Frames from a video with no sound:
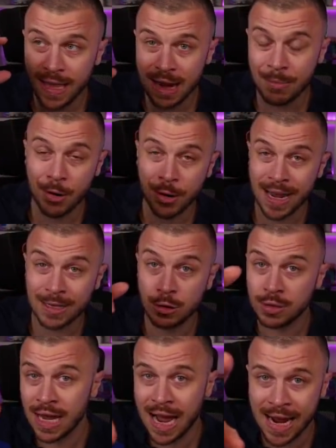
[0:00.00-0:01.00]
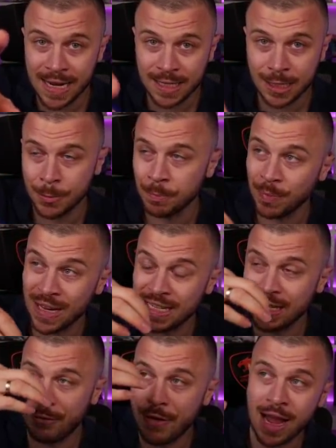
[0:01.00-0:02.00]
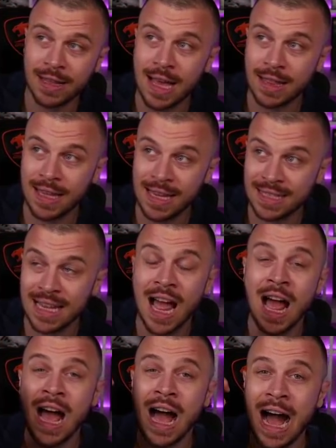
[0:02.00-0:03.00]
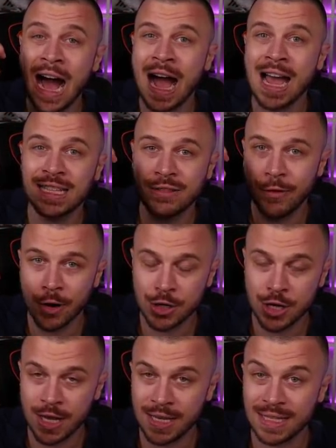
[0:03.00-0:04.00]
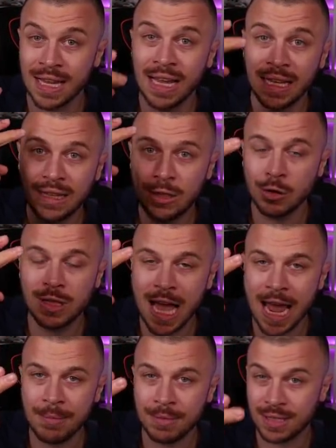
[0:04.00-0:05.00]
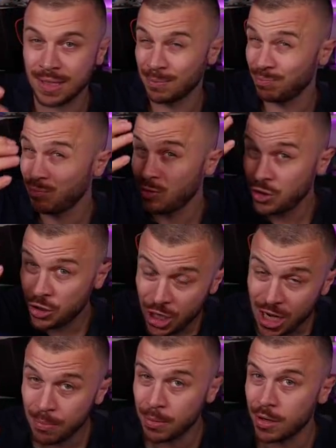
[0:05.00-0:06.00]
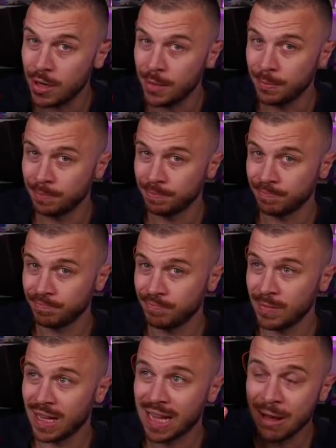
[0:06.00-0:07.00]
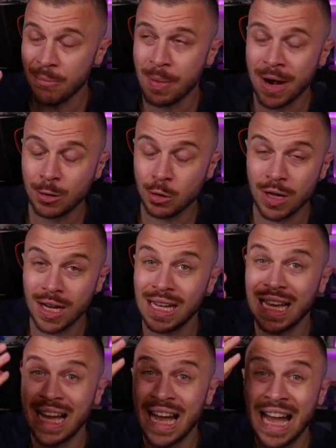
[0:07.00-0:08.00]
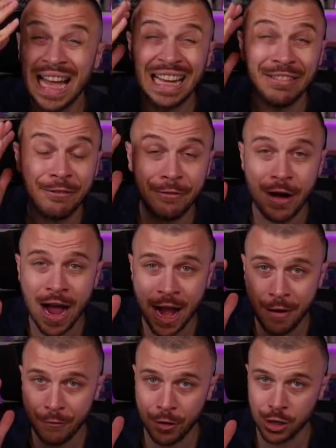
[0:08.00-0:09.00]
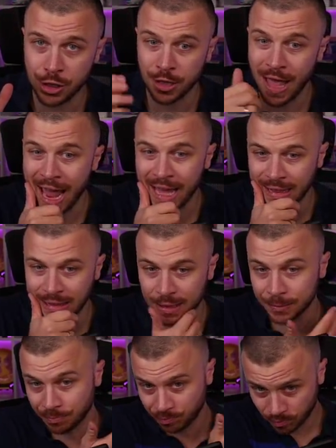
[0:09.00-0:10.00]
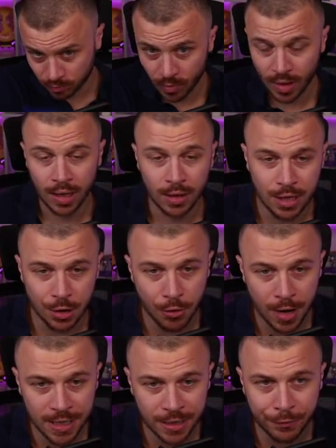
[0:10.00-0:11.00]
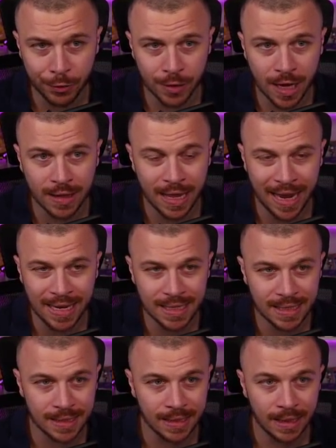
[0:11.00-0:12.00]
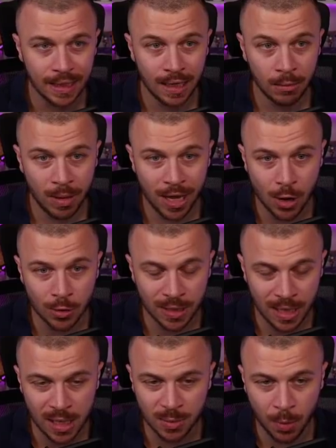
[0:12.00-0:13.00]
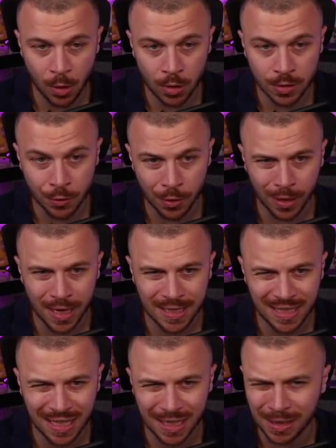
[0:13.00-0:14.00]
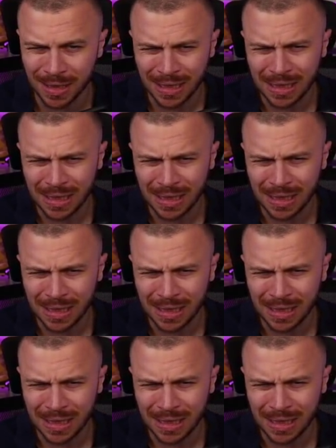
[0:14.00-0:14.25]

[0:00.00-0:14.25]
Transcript: Gabriel Jesus Ice is the fact that his Ice version is two times cheaper compared to the Fire version, and the reason for that is because esports released the